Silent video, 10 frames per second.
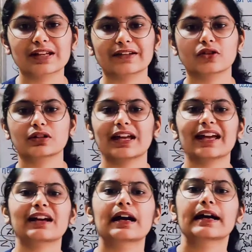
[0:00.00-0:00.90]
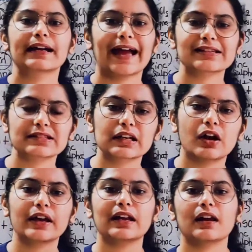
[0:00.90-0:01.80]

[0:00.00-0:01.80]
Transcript: that you take castor oil